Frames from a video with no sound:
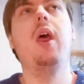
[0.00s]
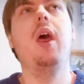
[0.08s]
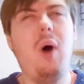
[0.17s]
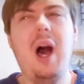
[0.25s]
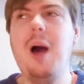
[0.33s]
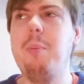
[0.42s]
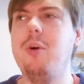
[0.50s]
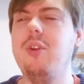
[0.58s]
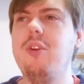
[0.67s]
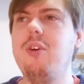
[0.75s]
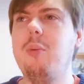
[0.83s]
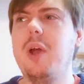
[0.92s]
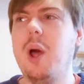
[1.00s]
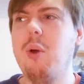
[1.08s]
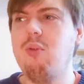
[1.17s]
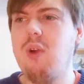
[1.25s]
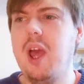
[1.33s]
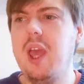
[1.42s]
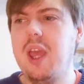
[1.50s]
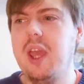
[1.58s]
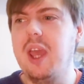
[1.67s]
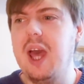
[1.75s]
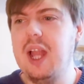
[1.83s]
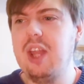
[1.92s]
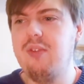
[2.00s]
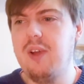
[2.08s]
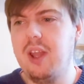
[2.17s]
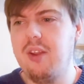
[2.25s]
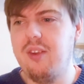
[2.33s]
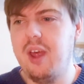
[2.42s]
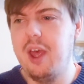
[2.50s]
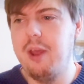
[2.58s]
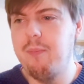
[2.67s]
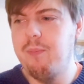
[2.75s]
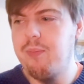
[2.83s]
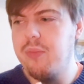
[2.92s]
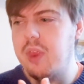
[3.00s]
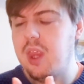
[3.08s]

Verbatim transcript: What happened when I was writing Alice Valentine